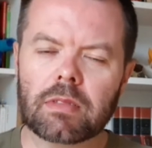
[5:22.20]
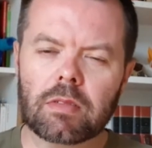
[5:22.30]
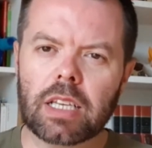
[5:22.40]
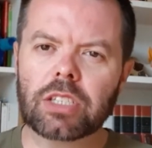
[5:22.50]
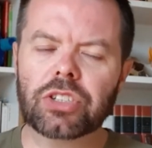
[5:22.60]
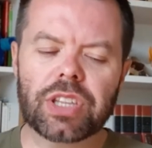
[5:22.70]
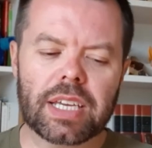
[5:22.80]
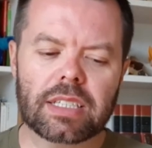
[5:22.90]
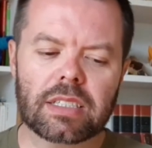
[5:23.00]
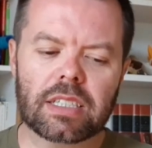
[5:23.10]
Listen to
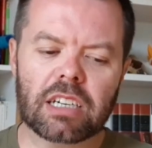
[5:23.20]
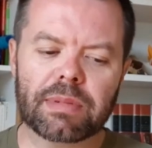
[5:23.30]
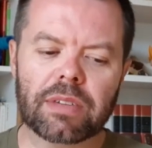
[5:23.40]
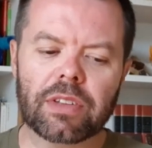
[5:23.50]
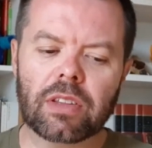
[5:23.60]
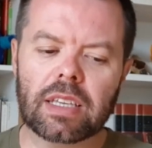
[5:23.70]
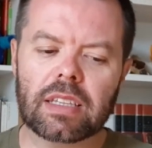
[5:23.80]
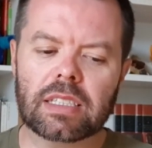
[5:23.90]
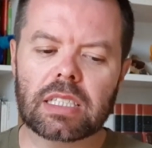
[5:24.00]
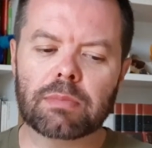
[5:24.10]
this and tell me if you think
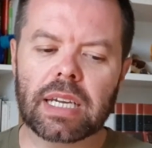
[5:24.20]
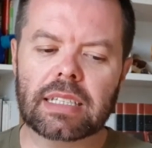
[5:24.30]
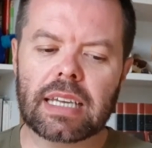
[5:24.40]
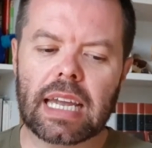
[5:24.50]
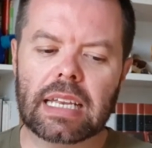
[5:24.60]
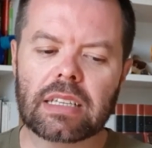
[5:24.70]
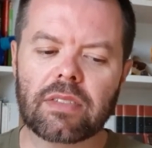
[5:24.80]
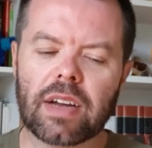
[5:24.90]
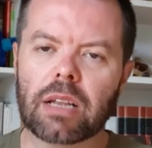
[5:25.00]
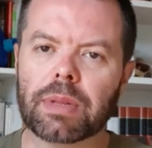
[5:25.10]
this is maintain and
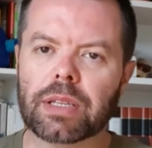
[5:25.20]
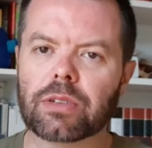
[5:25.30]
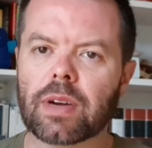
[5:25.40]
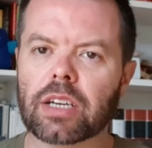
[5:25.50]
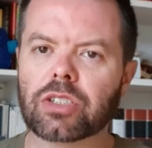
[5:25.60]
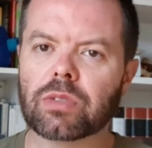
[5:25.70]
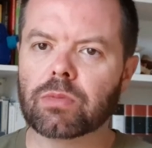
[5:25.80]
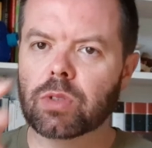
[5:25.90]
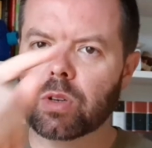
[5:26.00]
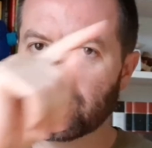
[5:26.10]
develop the interaction.
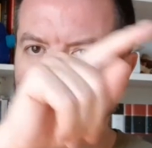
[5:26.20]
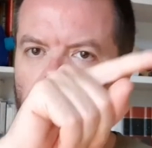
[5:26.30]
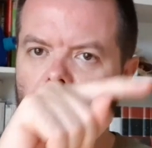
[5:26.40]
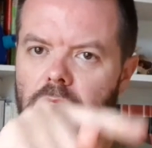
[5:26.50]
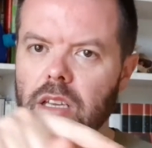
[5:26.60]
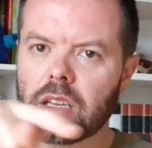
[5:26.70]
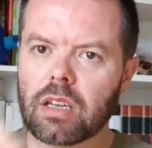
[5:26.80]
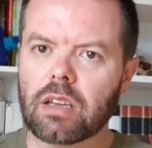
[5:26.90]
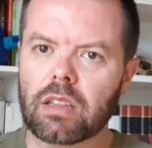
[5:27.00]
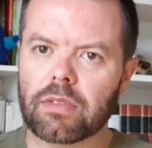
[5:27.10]
You're looking at the
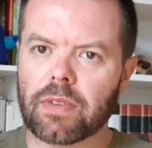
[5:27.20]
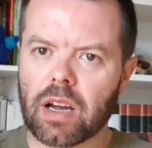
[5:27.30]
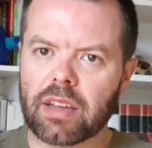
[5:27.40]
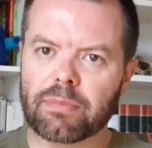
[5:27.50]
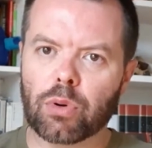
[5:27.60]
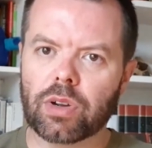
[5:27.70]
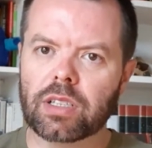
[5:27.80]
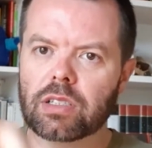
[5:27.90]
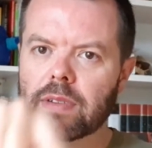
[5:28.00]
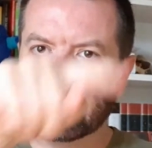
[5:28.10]
5
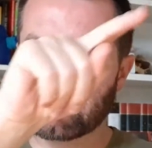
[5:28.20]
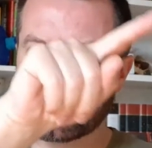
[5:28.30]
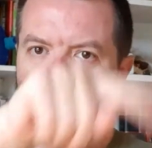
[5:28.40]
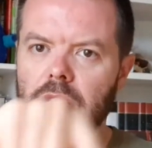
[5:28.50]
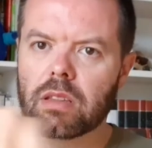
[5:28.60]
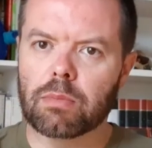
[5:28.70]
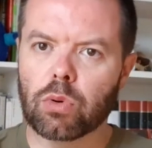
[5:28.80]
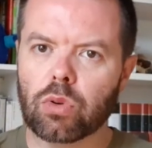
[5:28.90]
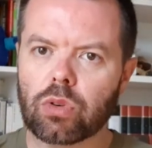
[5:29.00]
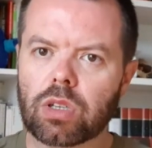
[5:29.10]
points around the
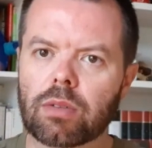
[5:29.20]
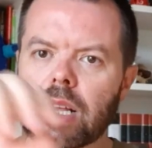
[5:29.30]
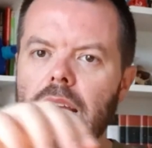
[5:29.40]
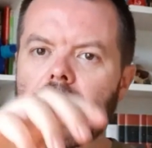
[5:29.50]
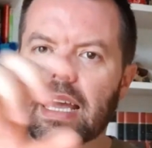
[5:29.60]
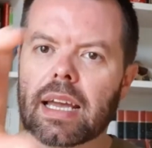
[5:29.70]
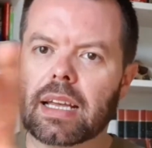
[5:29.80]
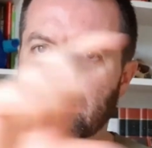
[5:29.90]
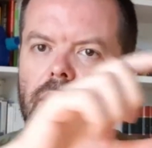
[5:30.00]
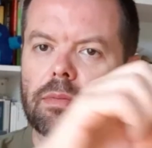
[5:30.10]
board,
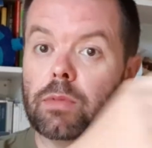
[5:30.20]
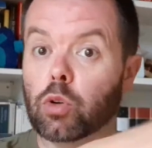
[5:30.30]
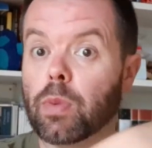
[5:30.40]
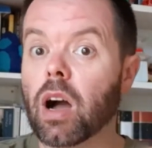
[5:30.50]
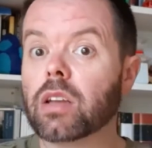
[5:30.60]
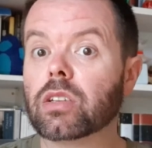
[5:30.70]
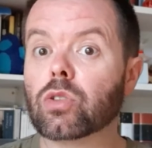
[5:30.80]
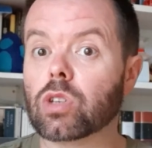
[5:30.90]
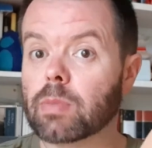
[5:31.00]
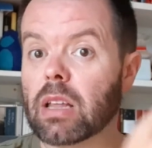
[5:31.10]
and your partner
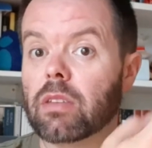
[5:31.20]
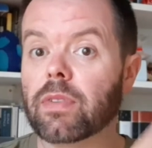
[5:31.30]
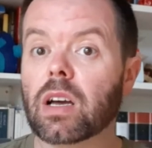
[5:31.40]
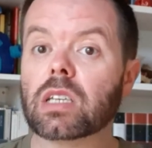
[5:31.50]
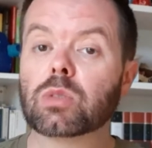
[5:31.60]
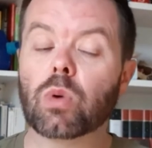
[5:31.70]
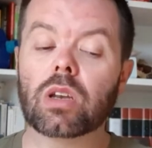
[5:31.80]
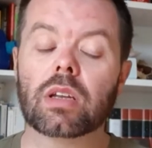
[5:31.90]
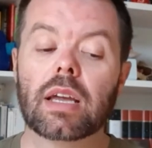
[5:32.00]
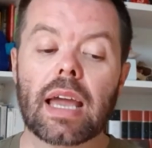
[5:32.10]
talks about the first
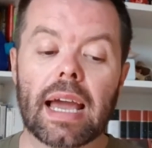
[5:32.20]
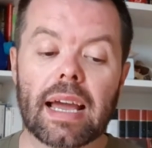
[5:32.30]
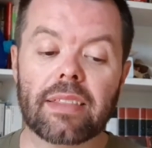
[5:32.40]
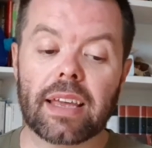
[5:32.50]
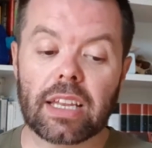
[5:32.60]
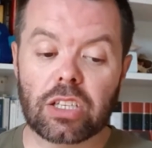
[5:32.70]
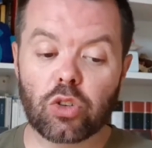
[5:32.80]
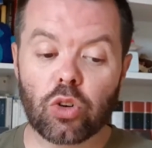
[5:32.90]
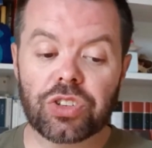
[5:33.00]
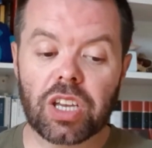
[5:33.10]
one, and then it's
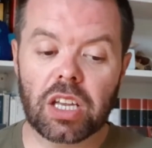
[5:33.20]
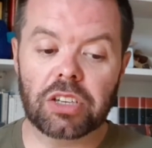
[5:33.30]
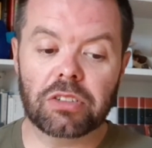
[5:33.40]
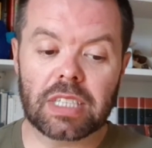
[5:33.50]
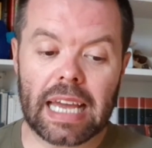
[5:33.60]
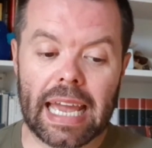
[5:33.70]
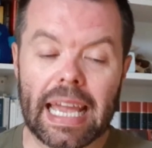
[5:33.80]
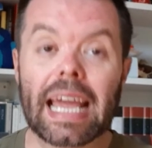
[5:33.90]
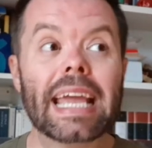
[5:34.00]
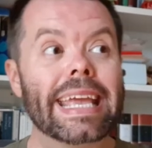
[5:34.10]
your turn and you say,
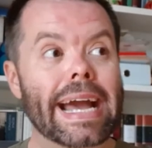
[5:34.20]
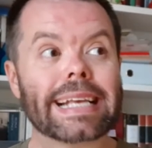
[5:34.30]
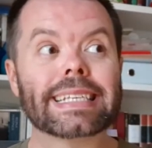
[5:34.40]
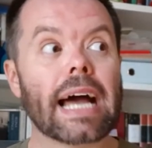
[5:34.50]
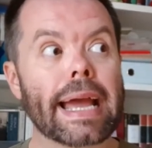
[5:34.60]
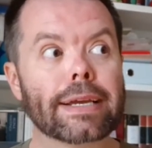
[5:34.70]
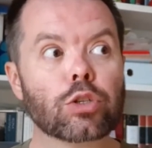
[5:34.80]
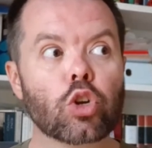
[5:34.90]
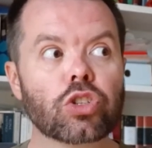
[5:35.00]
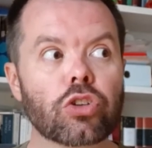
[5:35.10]
yes, I could
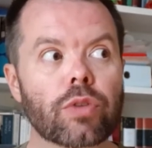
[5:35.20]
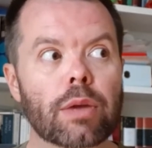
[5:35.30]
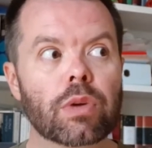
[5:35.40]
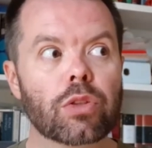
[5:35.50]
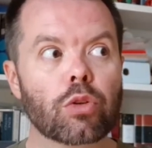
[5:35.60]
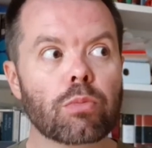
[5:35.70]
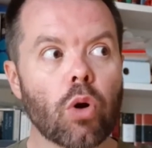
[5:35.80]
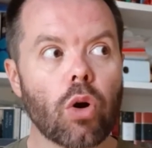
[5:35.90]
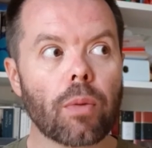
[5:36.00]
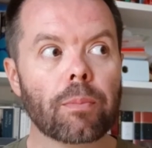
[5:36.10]
not agree with you
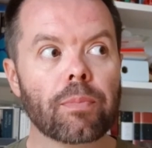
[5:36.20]
more.